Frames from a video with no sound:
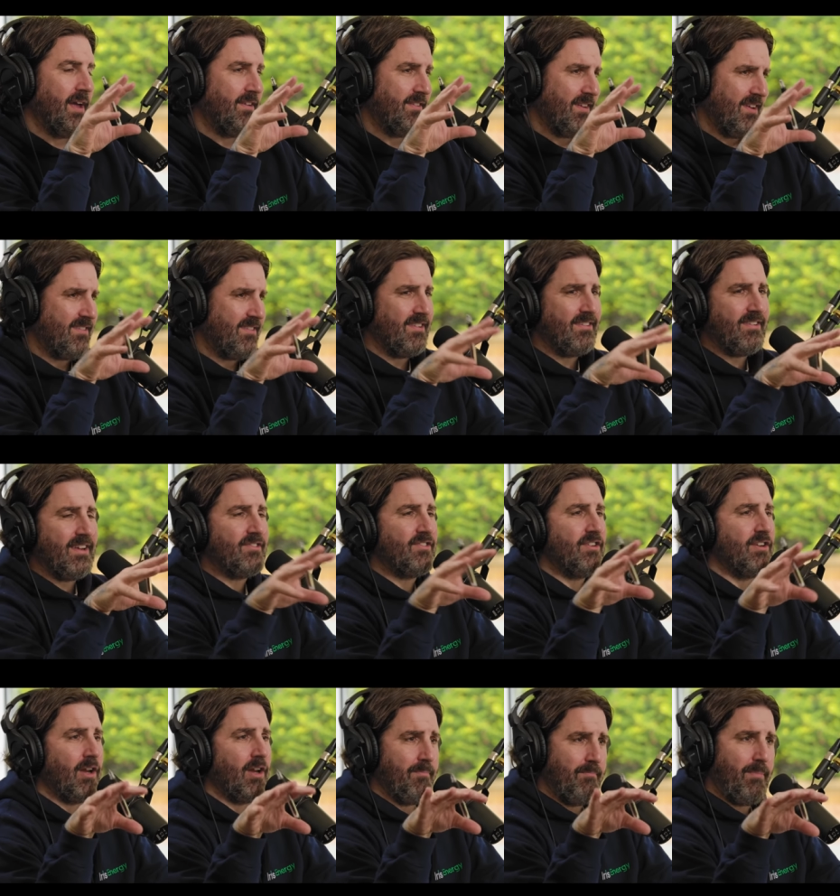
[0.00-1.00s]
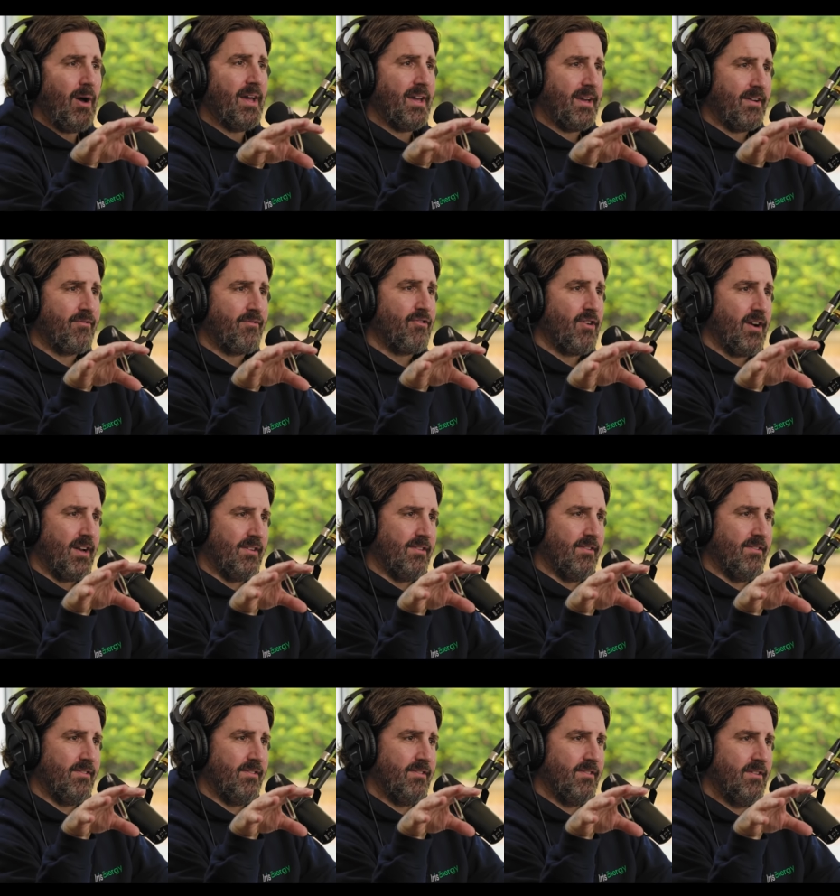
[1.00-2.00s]
It's essentially like buying
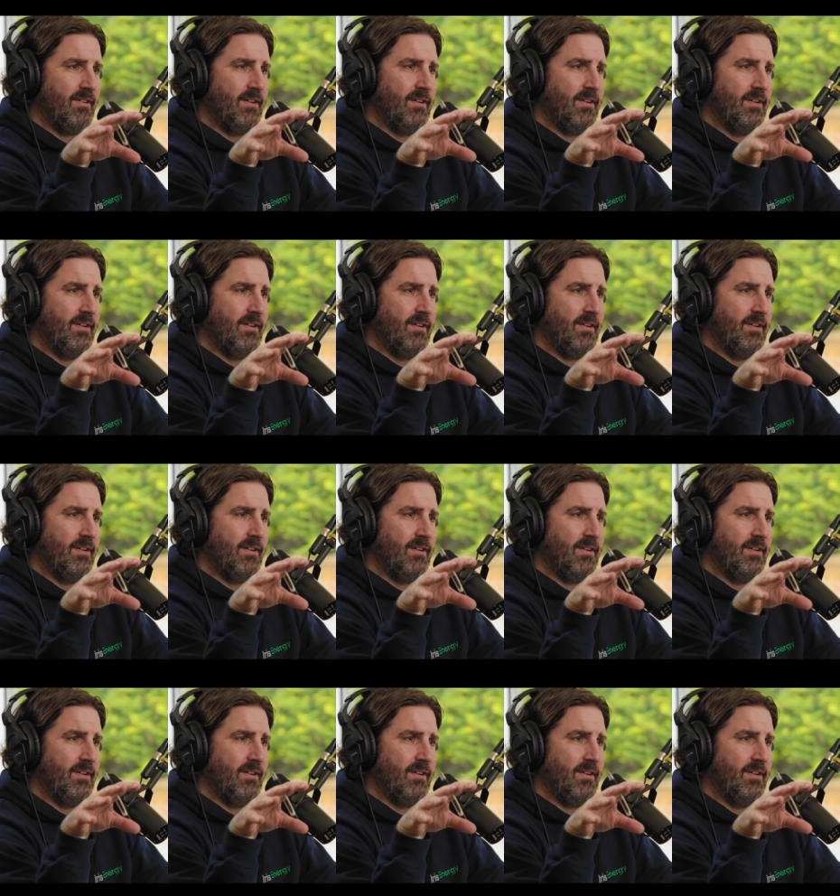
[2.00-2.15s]
friends.